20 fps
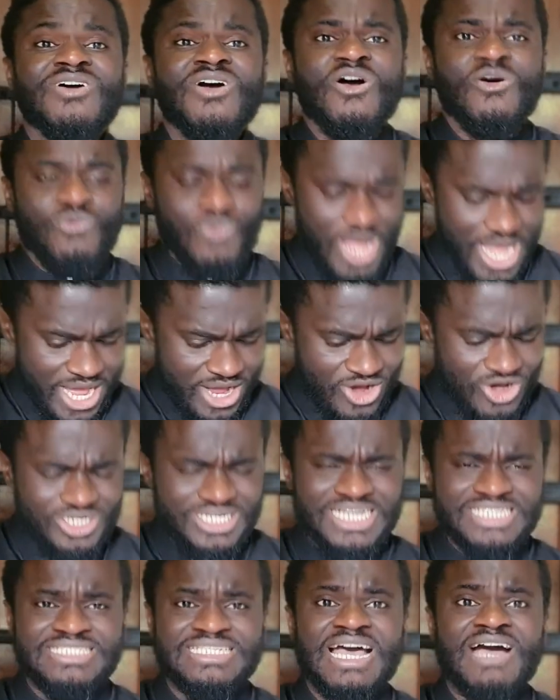where
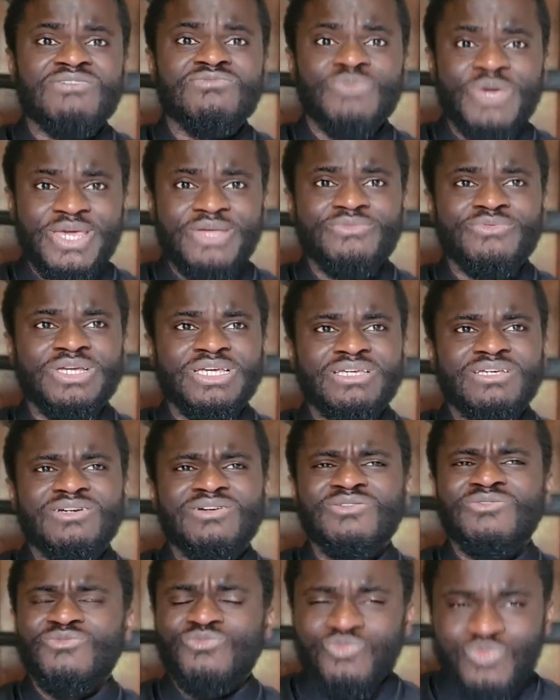others are weary,
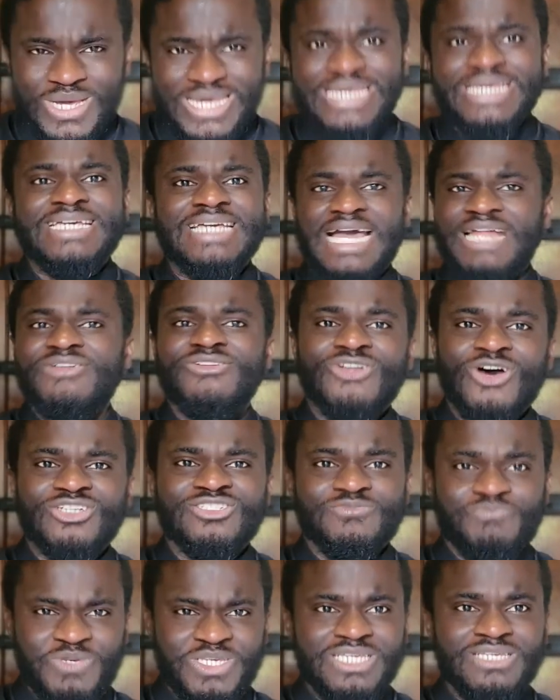we
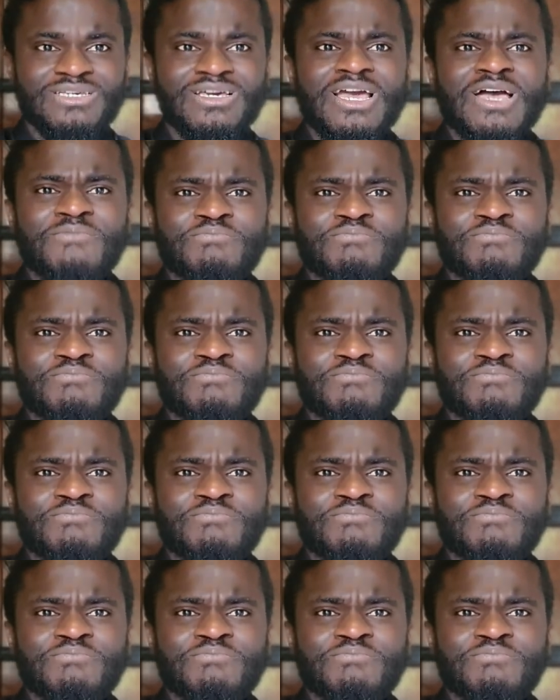cannot be